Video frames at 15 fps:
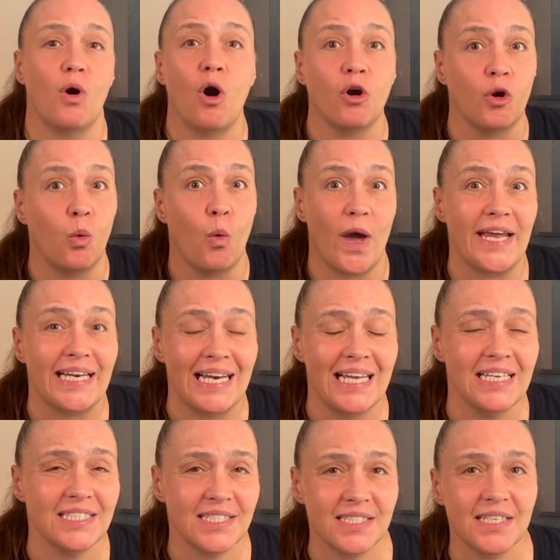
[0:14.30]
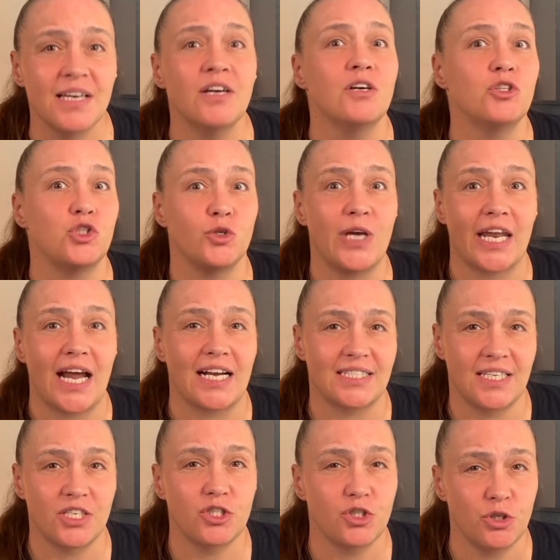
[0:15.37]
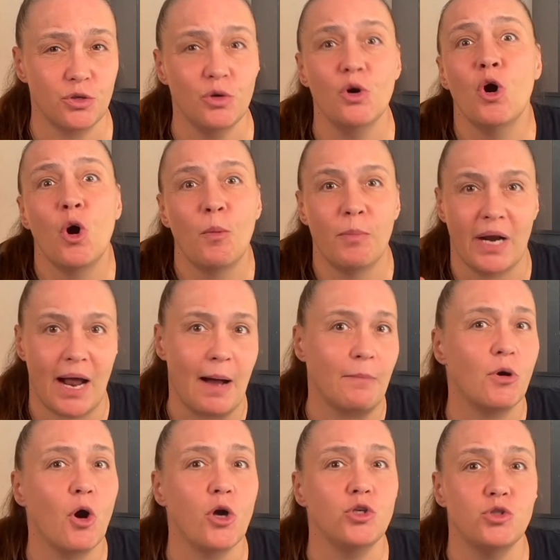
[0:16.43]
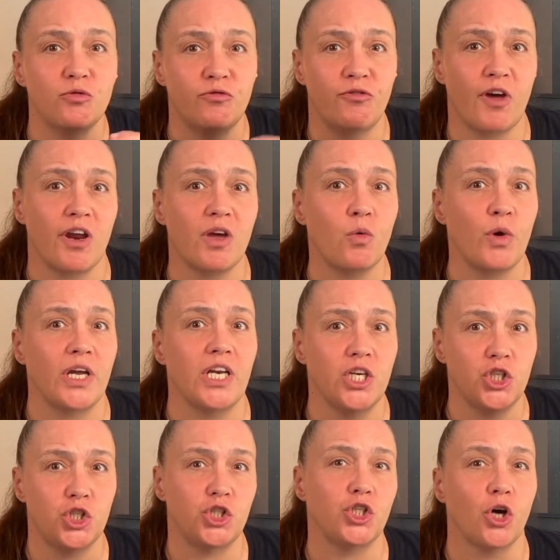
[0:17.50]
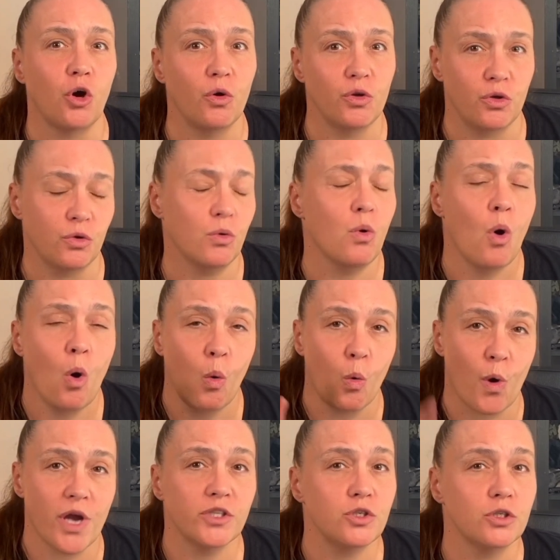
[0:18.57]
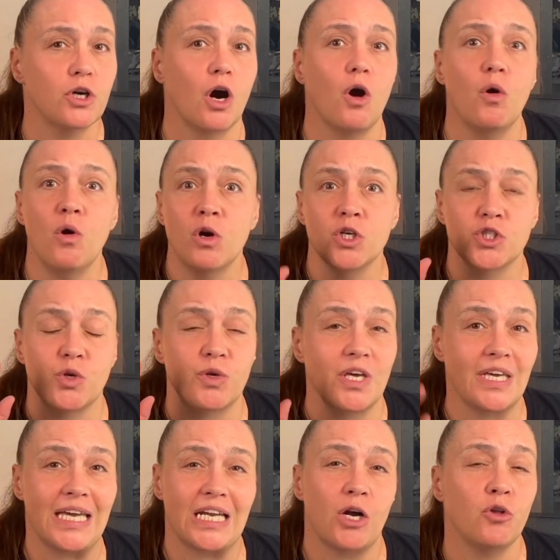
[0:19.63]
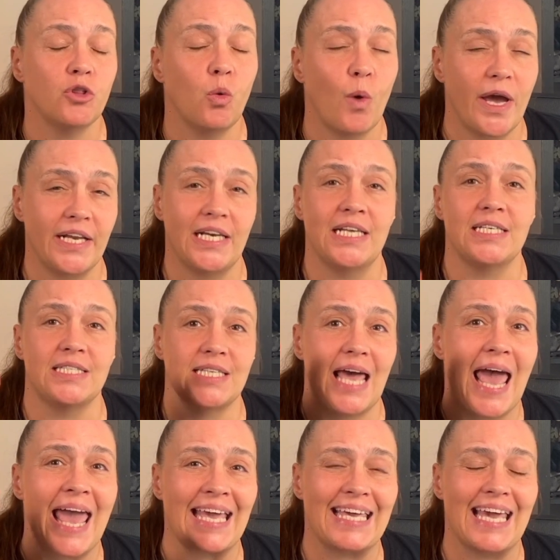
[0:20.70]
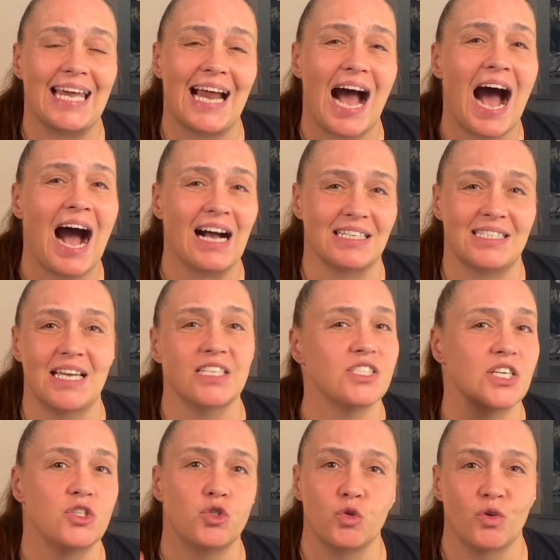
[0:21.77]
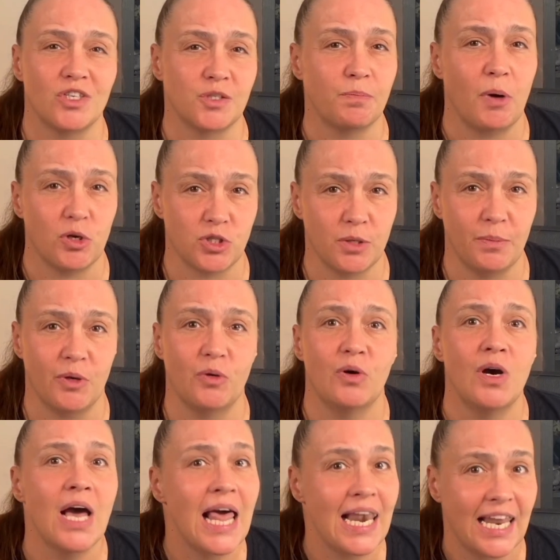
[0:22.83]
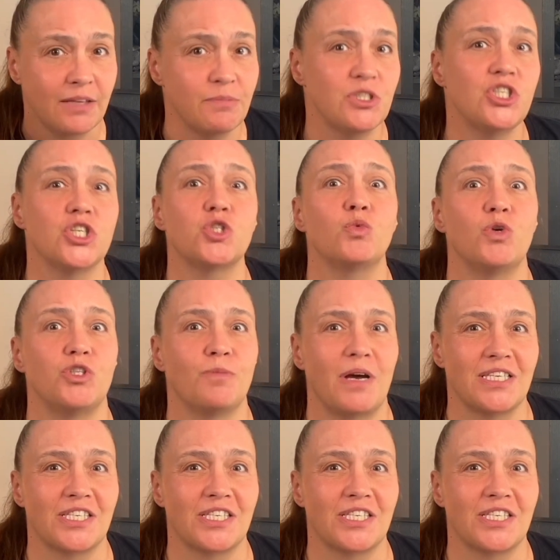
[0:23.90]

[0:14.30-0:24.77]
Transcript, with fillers: on a wait list to get access to, but I'm going to very quickly show you where to go so you can get on the wait list and get access as soon as possible. Let me just switch my